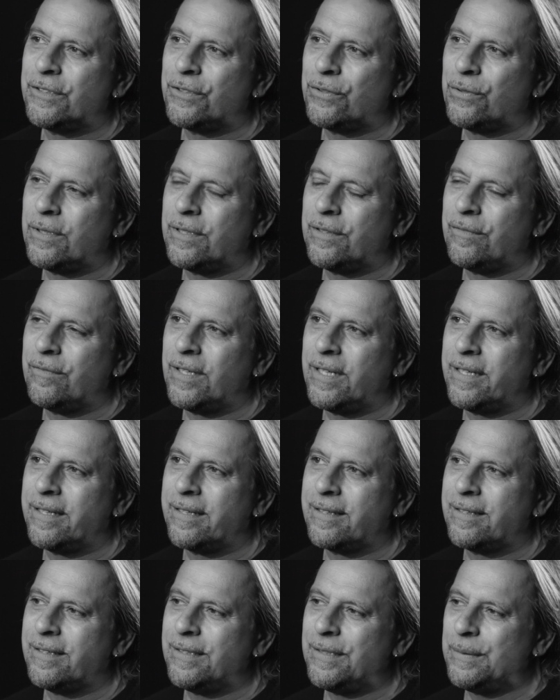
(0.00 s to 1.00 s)
it's sort of
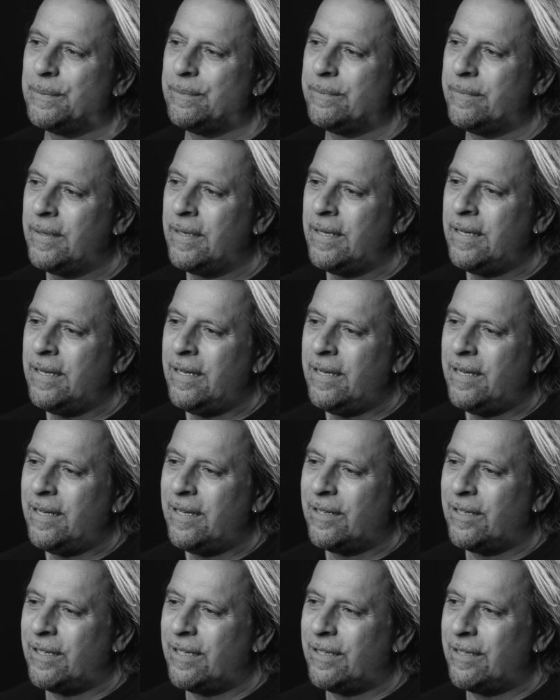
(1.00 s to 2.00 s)
like um,
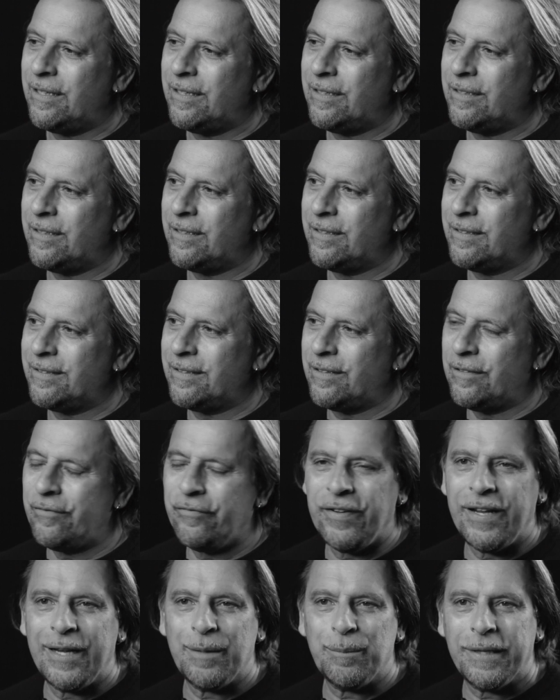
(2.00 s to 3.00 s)
a
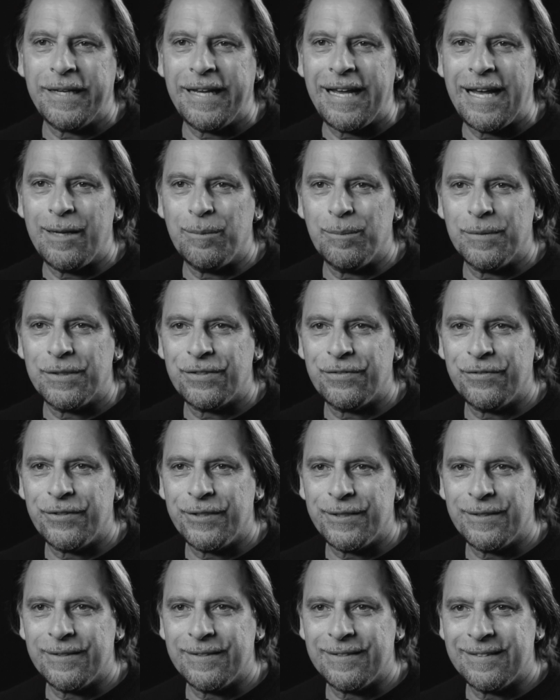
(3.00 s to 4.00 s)
family
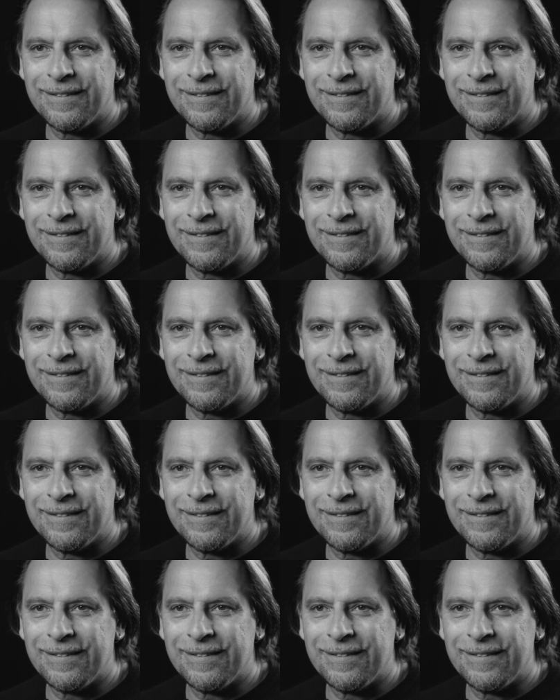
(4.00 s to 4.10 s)
atmosphere.